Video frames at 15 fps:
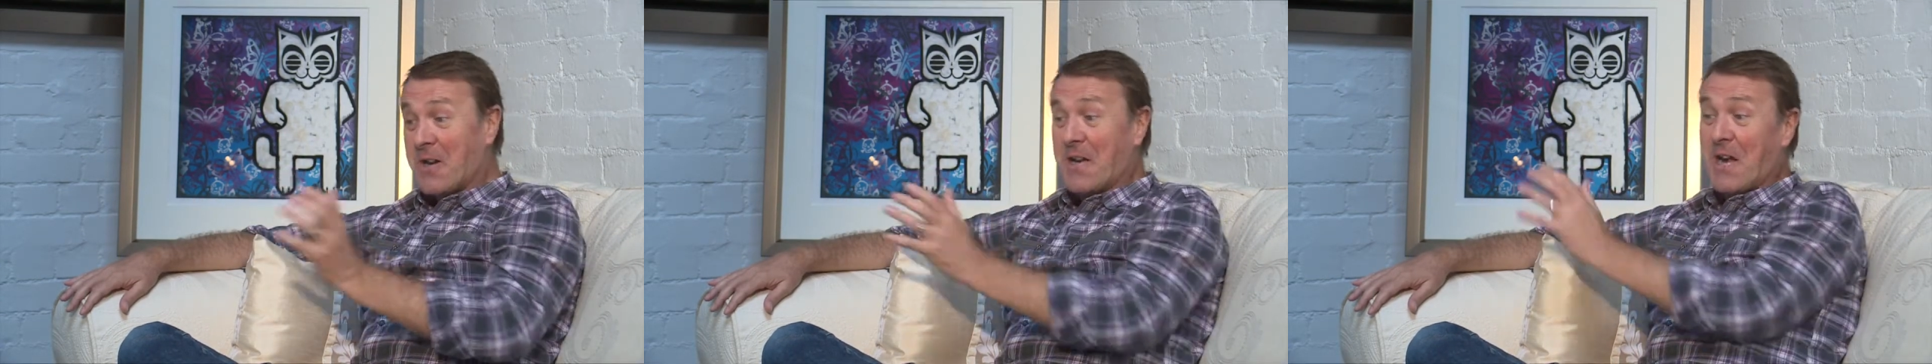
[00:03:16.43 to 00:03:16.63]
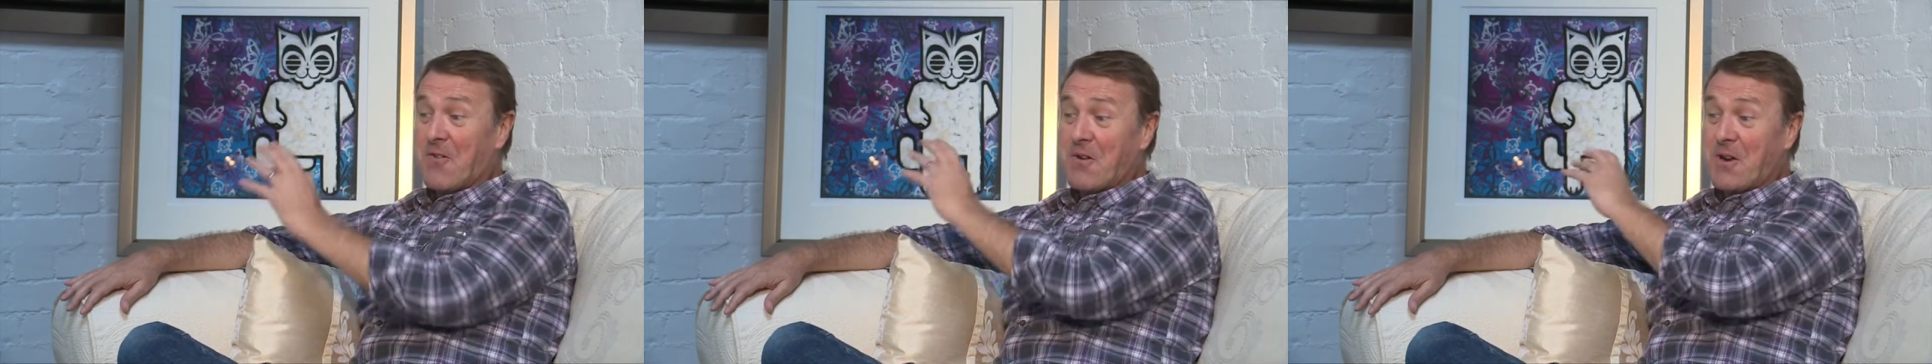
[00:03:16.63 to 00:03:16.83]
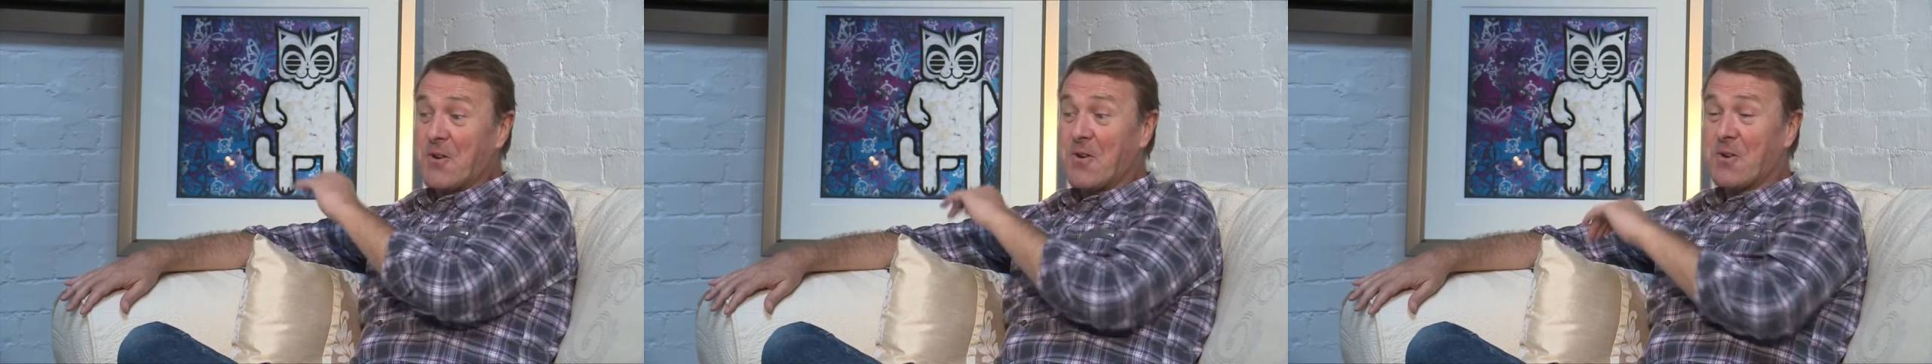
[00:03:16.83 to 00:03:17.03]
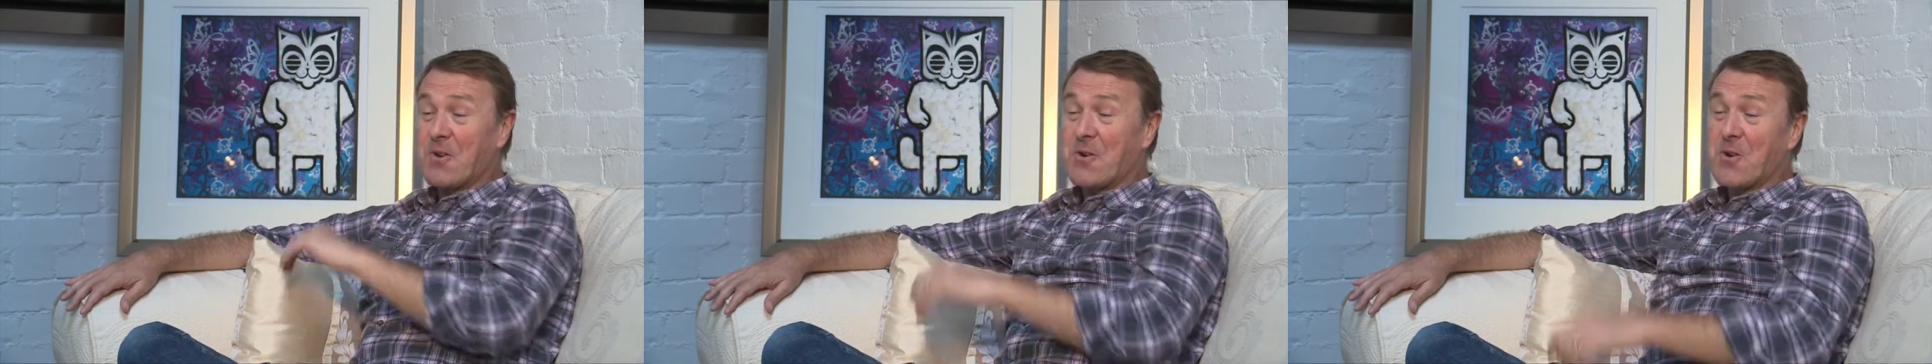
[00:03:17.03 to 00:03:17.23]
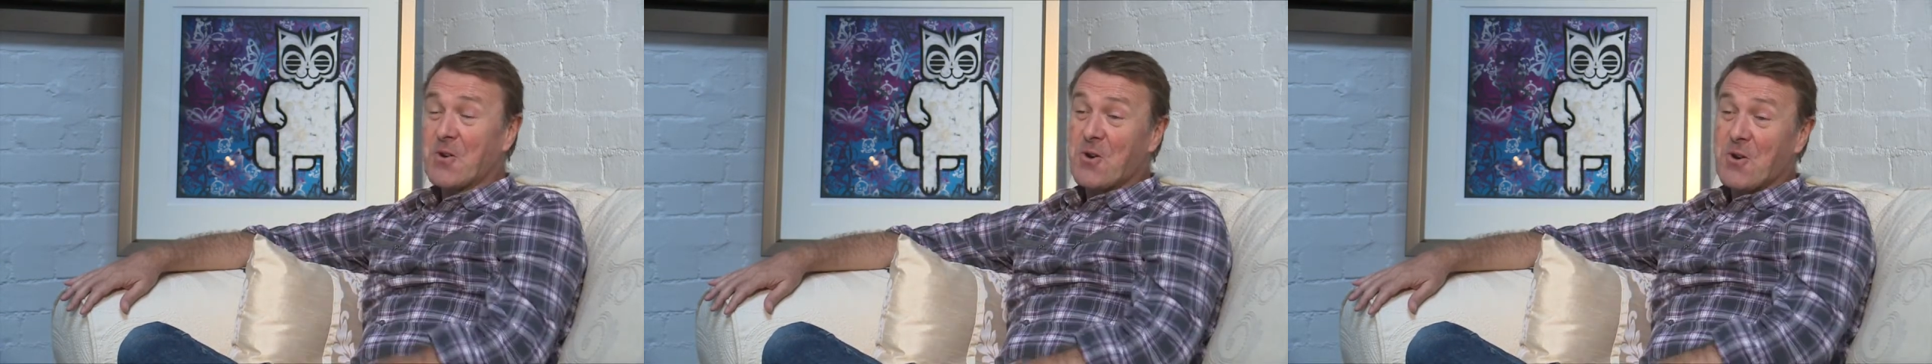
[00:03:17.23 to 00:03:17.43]
carried on
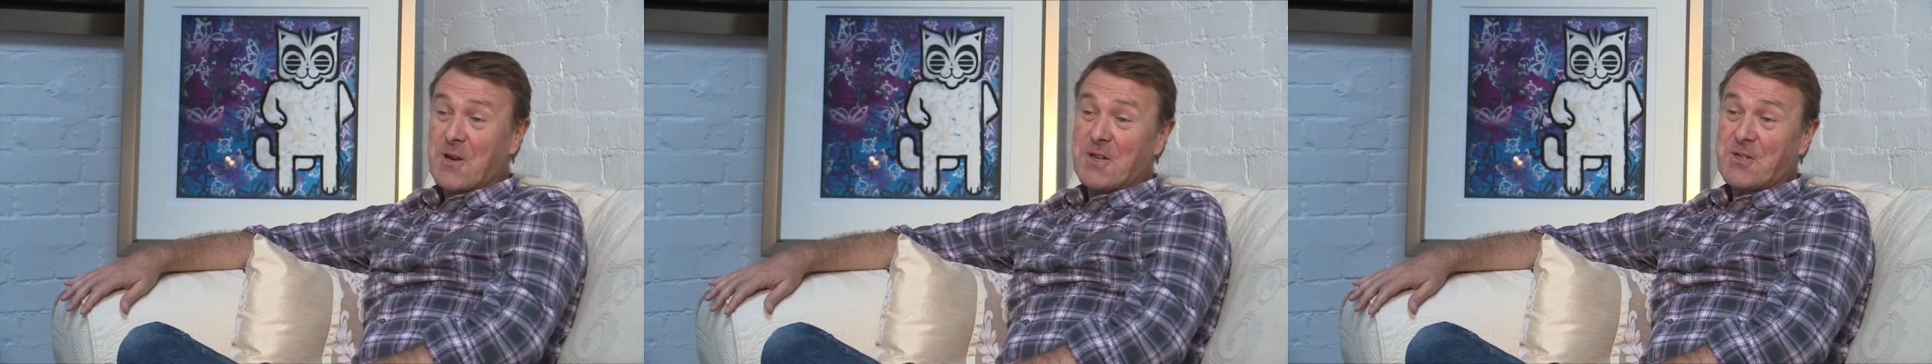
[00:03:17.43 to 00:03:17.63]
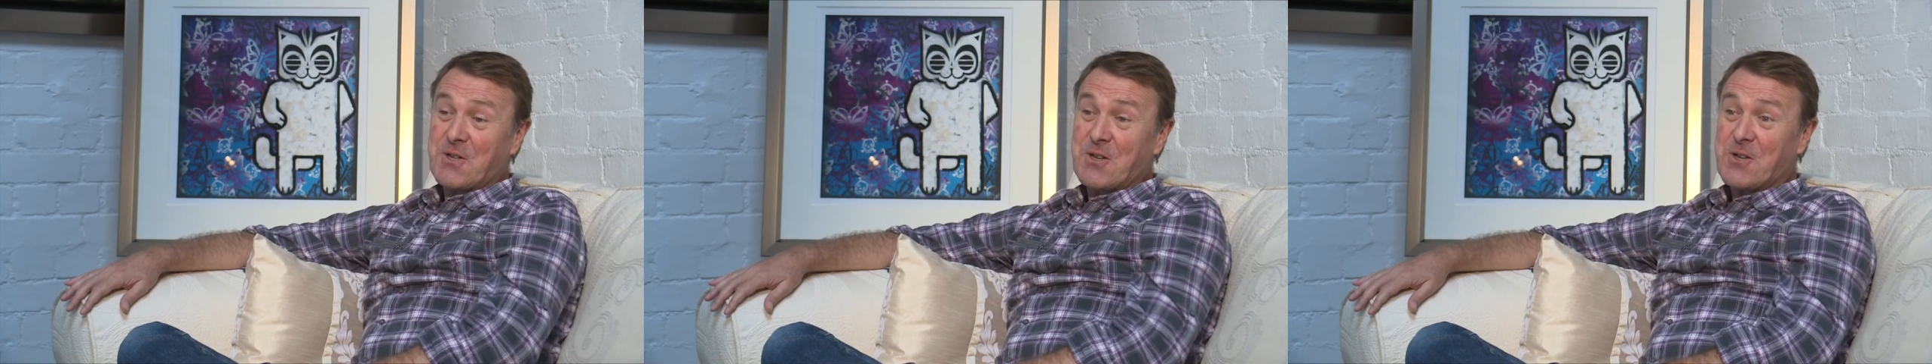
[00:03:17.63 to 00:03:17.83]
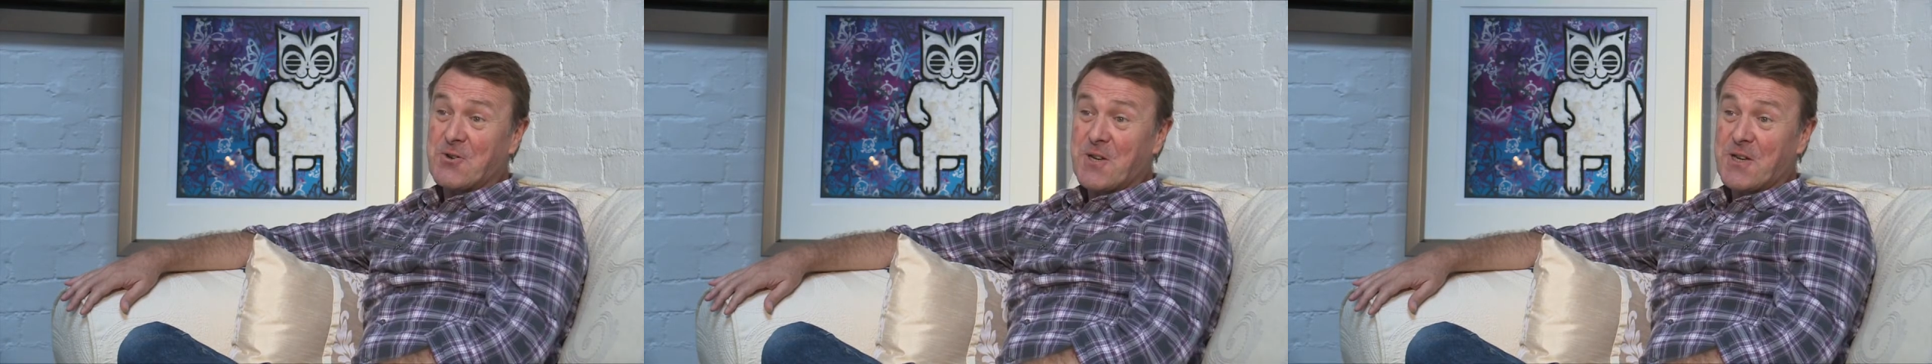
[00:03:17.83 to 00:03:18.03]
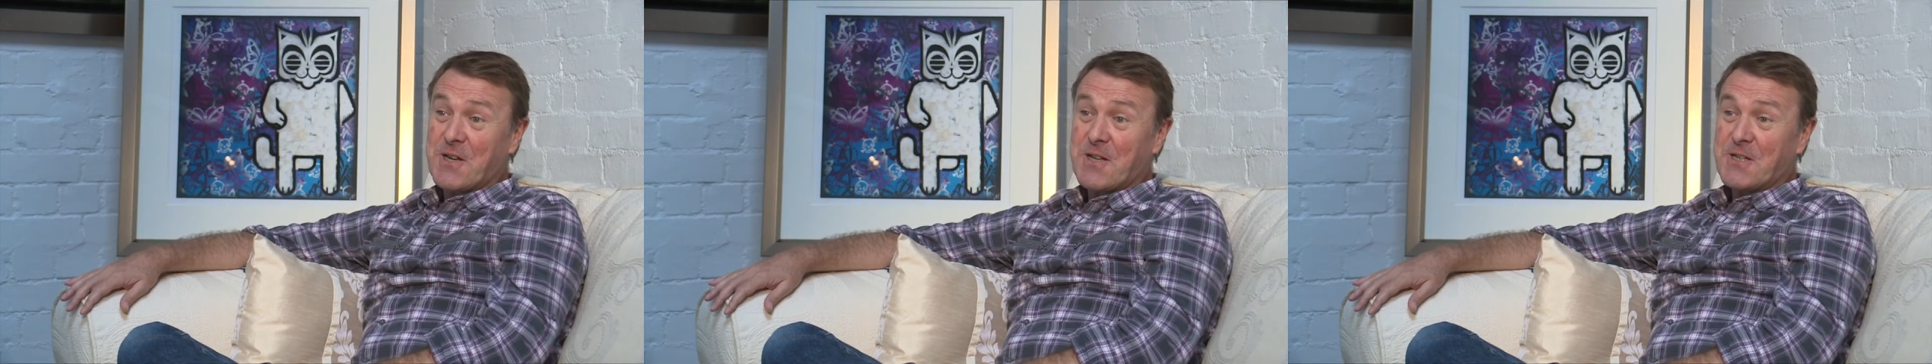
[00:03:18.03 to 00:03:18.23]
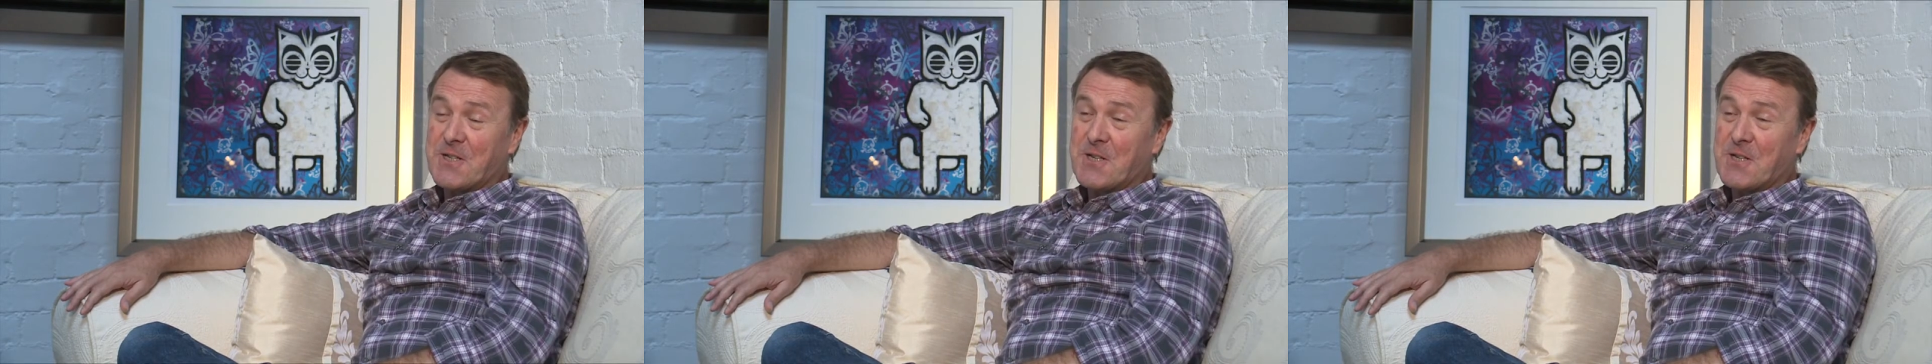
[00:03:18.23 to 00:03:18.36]
and not gone into the cricket.